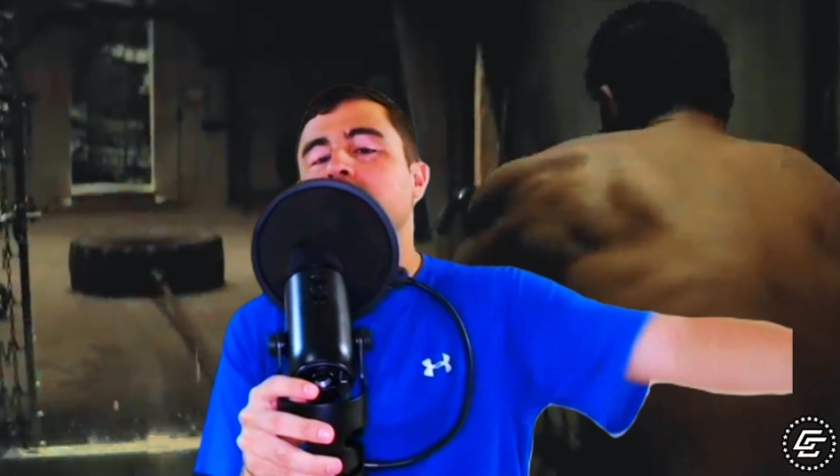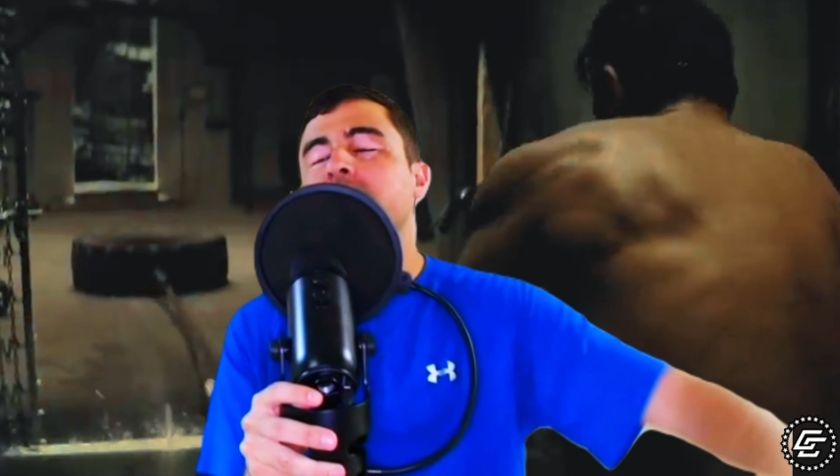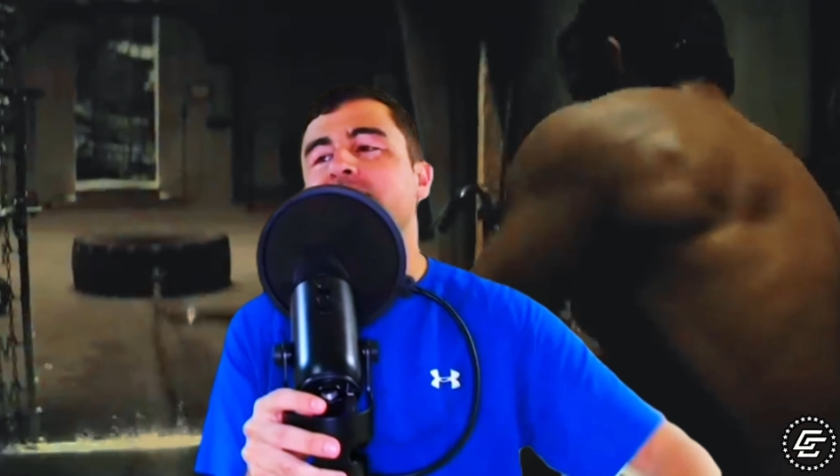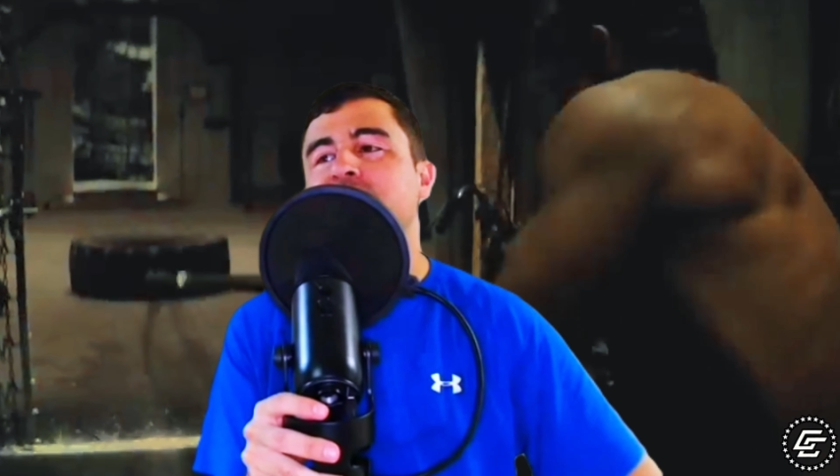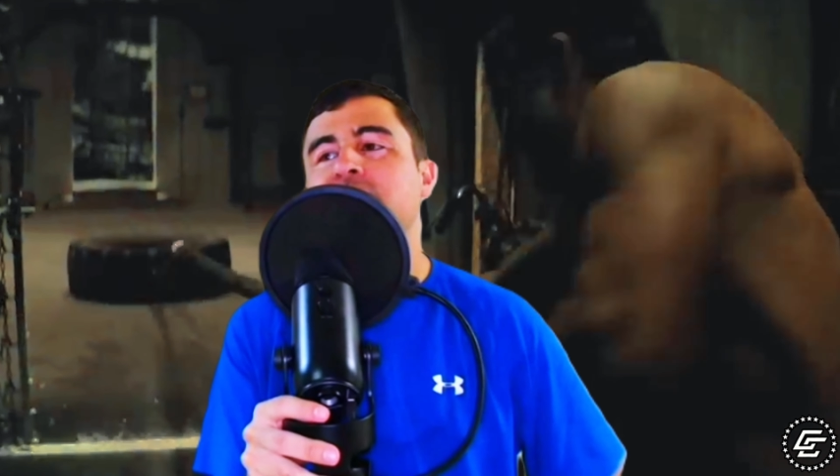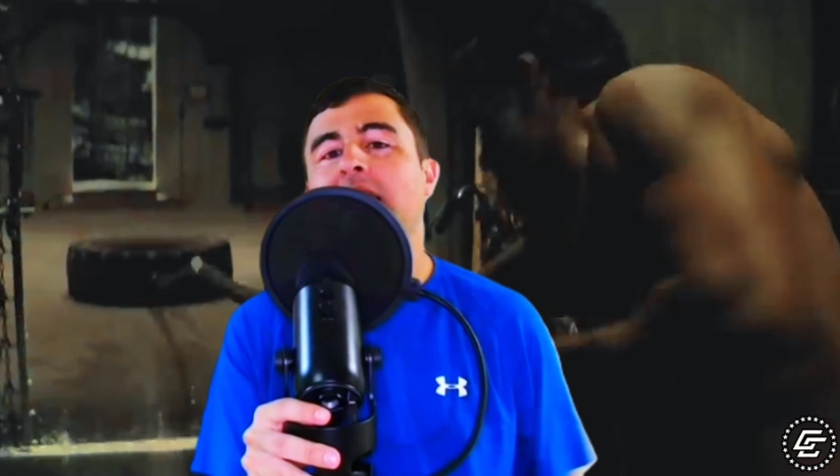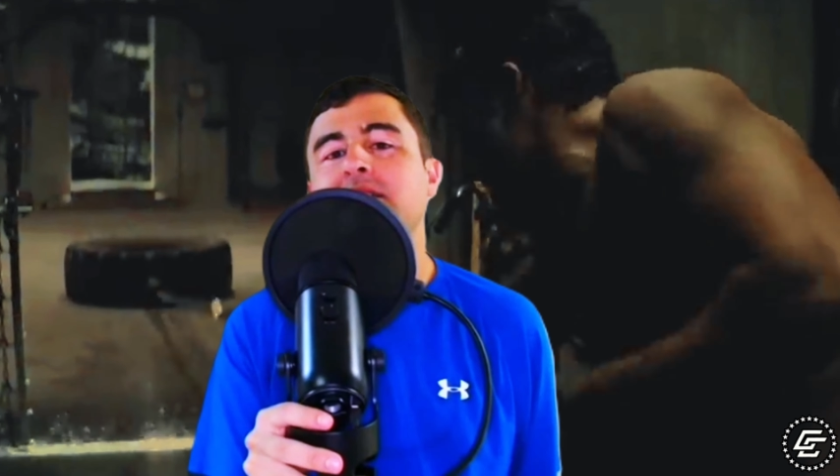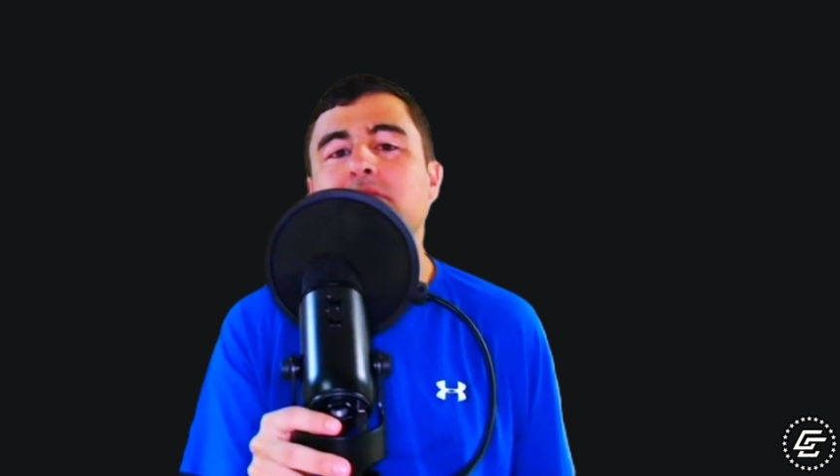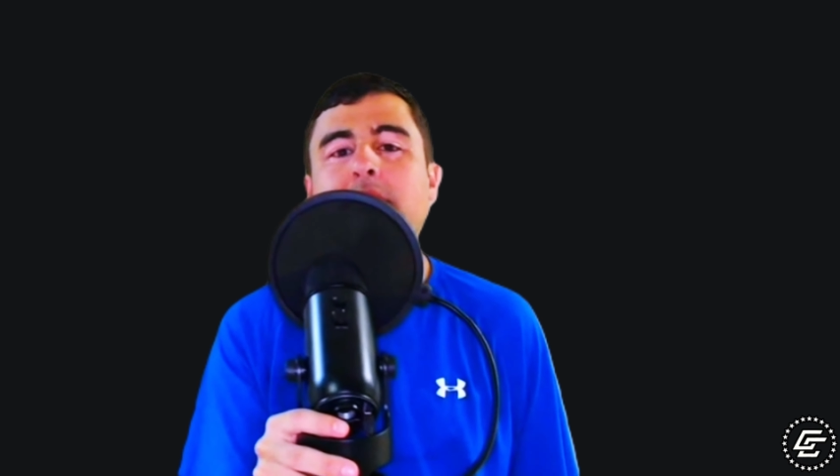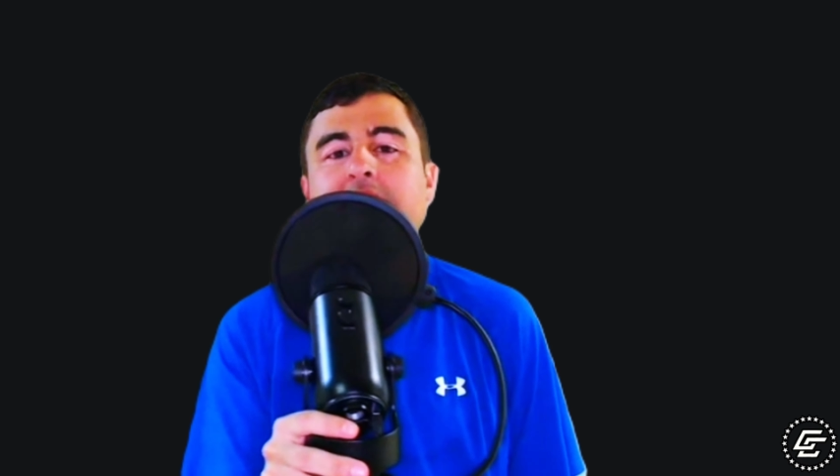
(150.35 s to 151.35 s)
this shot to
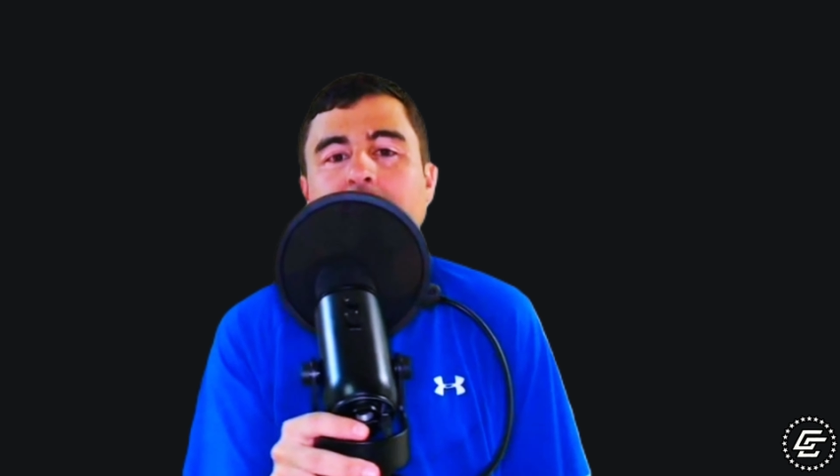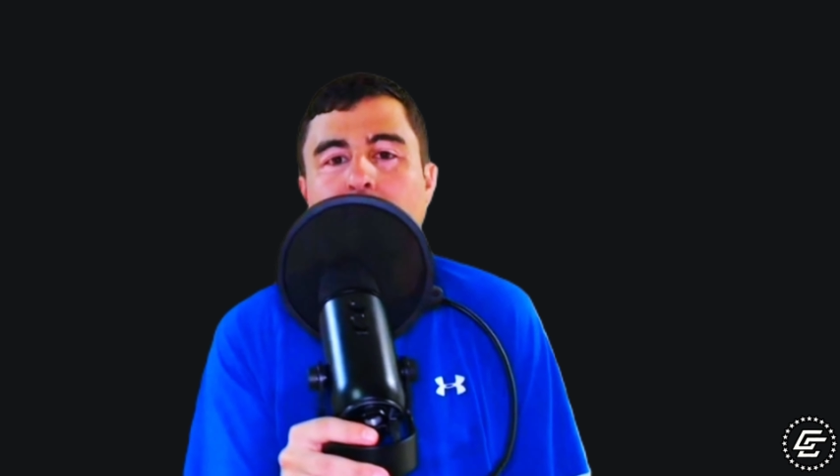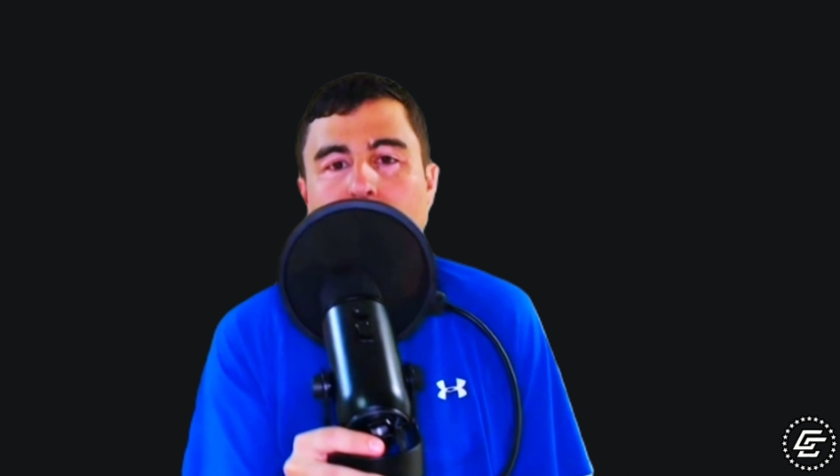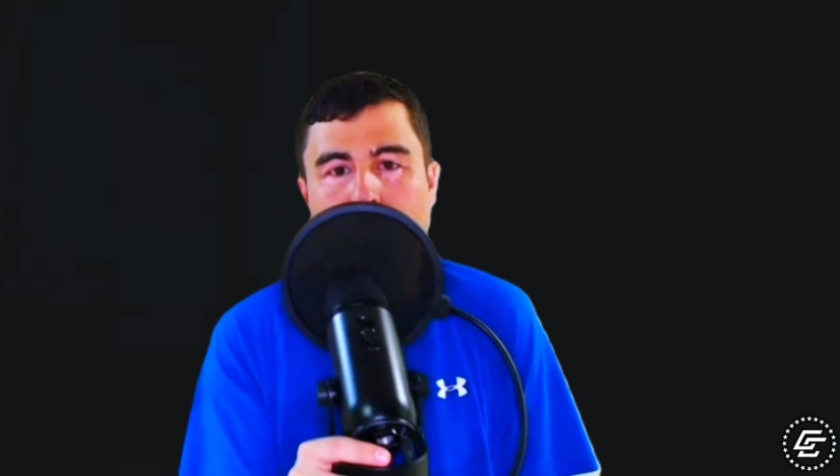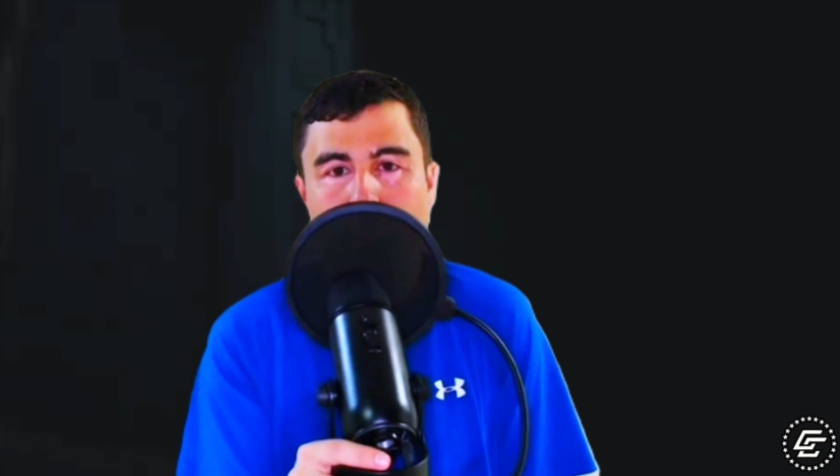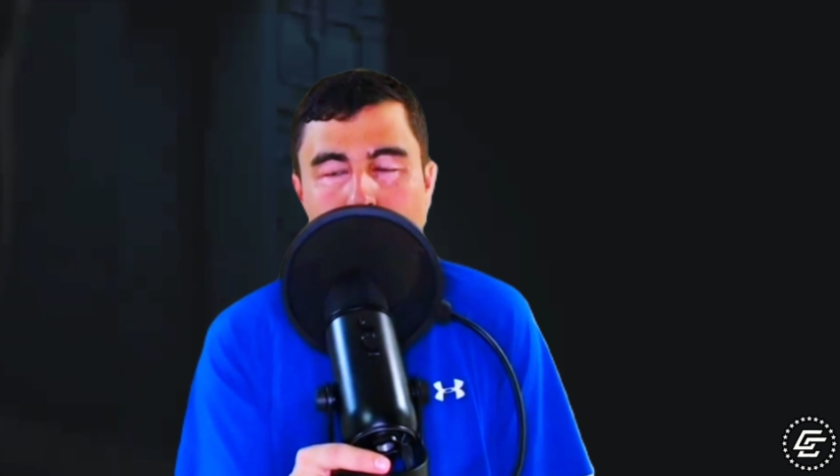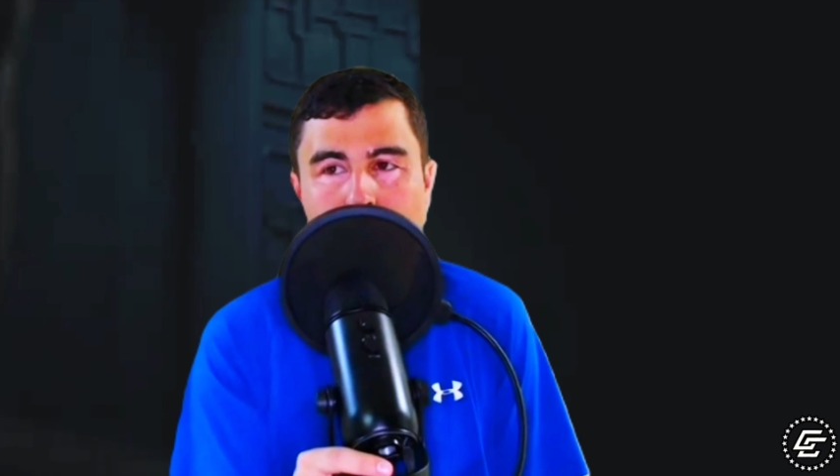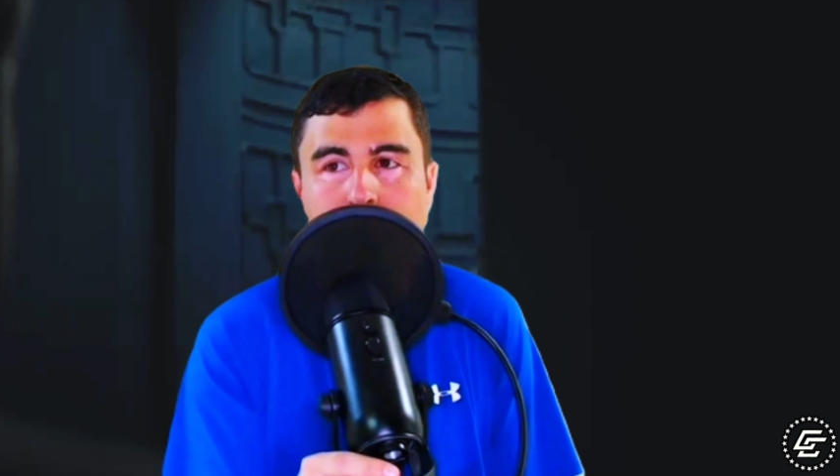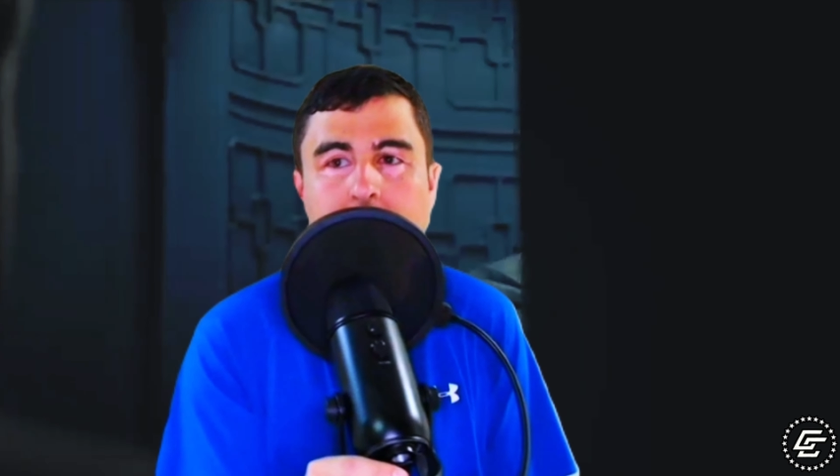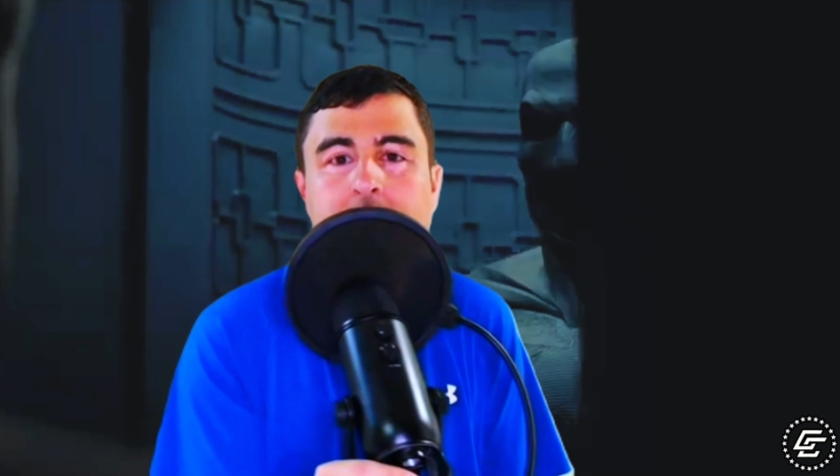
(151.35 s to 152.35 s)
make it look cooler